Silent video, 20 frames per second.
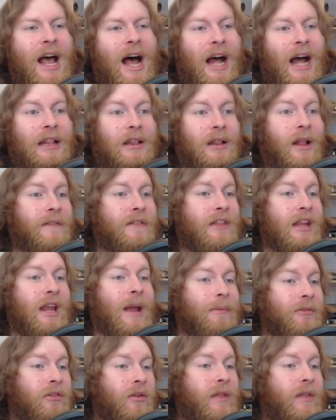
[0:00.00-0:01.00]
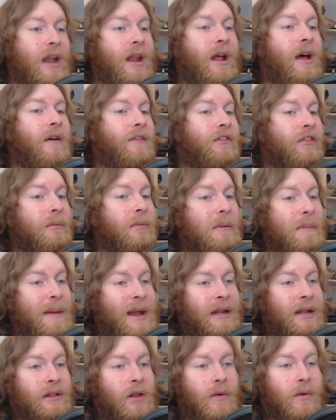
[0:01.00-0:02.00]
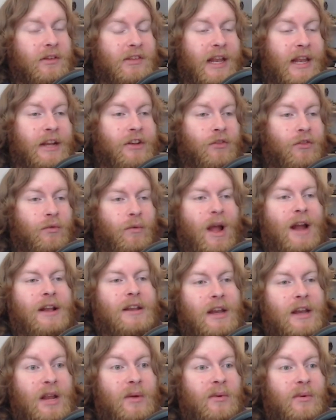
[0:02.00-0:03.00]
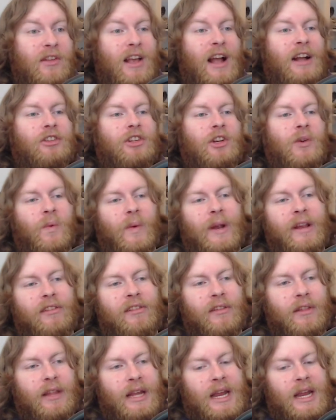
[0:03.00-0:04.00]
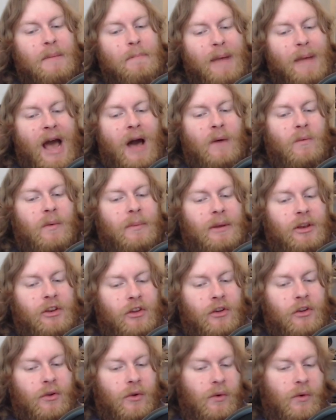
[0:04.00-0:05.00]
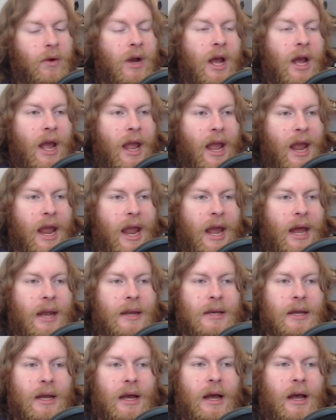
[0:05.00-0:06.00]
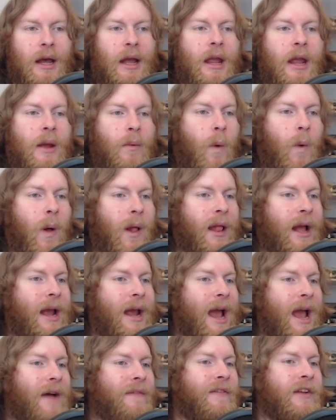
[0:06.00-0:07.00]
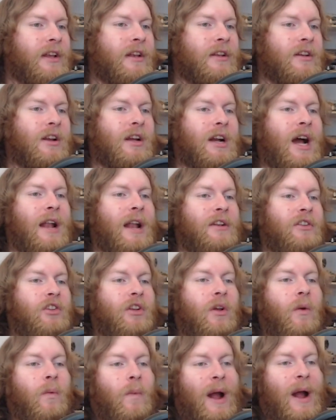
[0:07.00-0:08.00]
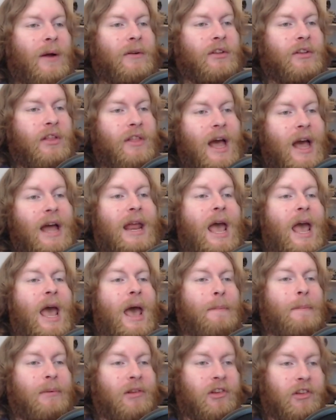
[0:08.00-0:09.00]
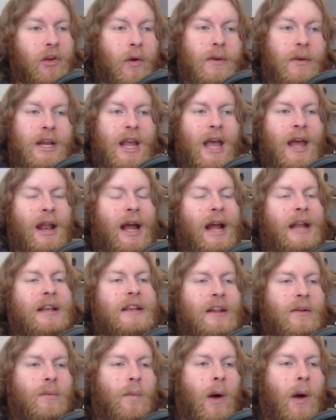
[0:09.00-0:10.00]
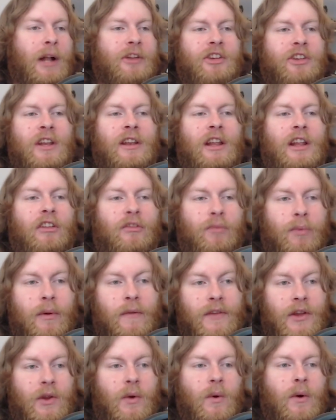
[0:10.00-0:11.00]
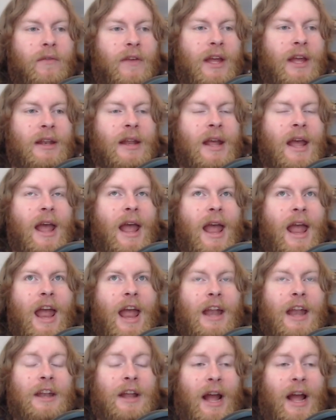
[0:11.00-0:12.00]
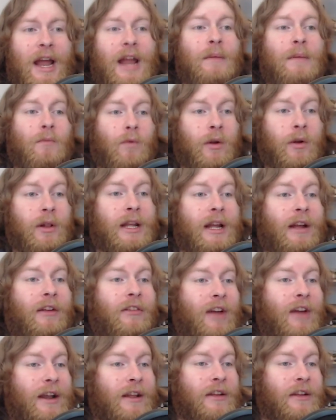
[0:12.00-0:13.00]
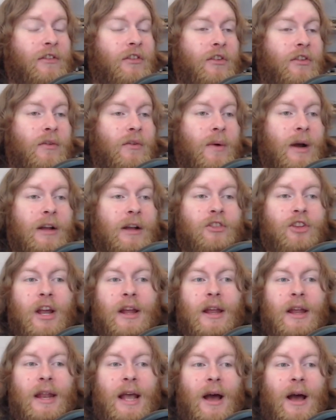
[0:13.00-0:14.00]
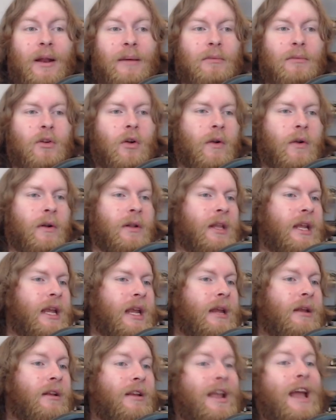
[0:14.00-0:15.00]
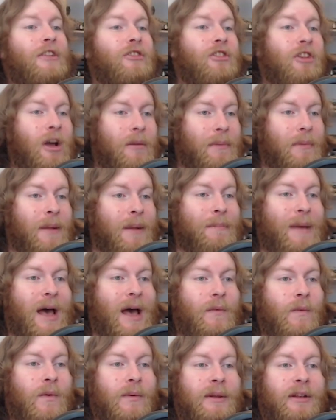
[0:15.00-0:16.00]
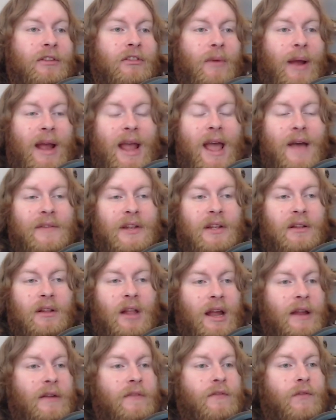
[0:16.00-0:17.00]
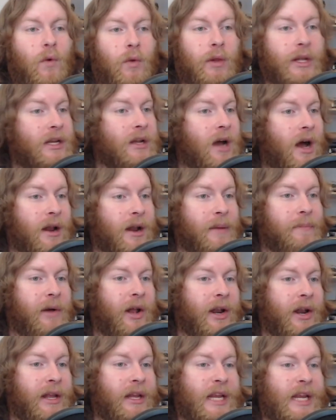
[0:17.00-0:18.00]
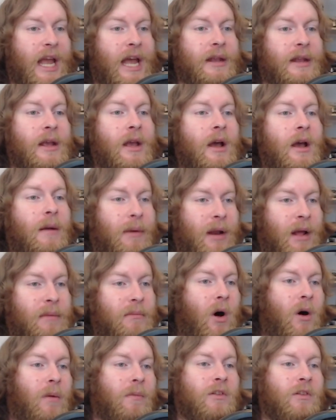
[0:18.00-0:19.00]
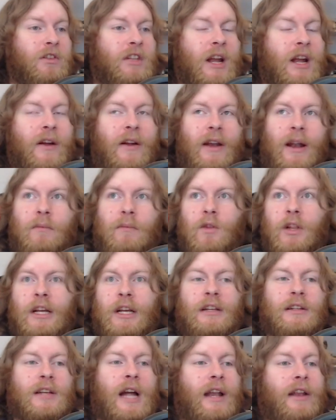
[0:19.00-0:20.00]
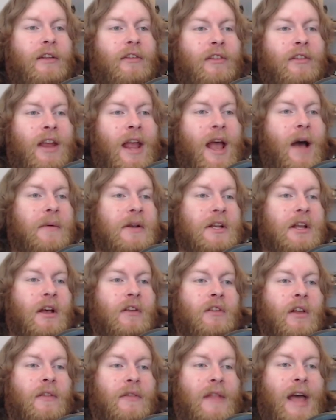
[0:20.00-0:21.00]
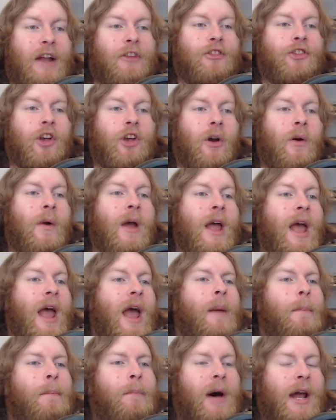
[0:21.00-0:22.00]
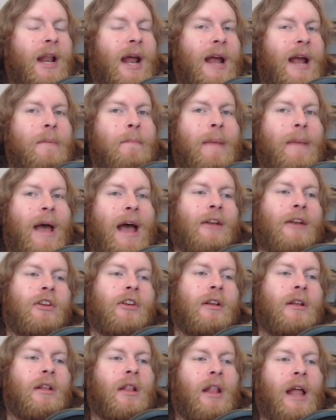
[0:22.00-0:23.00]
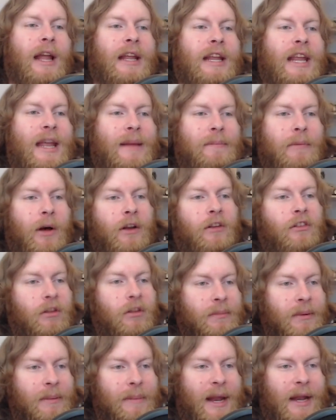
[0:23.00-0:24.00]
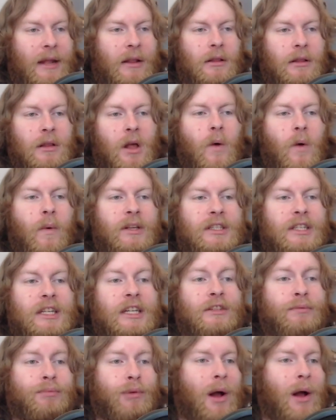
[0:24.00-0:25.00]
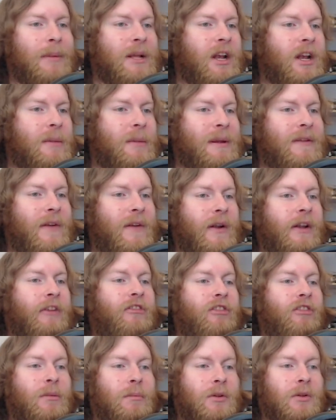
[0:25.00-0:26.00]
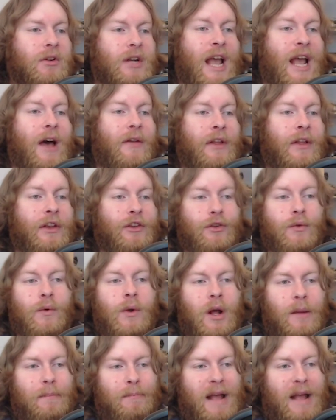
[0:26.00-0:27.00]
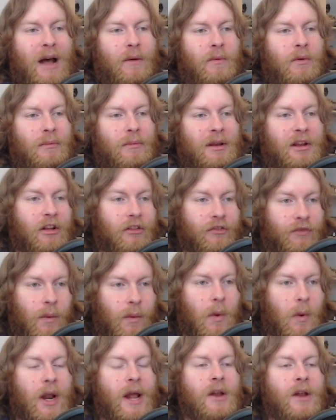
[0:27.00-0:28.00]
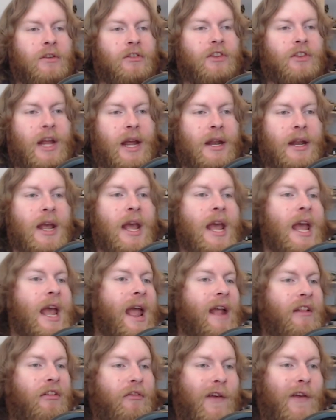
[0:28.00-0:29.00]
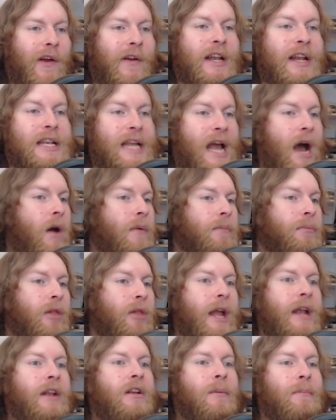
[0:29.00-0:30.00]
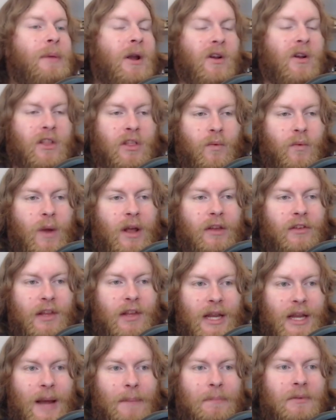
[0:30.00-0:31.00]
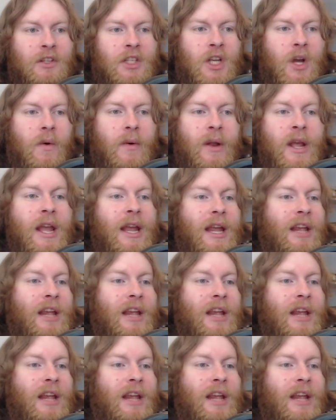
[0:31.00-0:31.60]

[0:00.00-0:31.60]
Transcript: I love the episode that of Superman and Lois that he directed. He was actually recently in Batwoman 2, and uh, while I haven't gotten to, around to that episode yet, I did watch Indy's review of it, and I am really excited to uh, check it out. I'm currently catching up on Batwoman, so I haven't like fully caught up on it yet, but I'm almost there, and I'm really excited to see how he does on that show. But I imagine like him on Superman and Lois, it's probably going to be very similar to how they do it on Batwoman. Because from what I understand, it's very downplayed compared to the rest of the episode.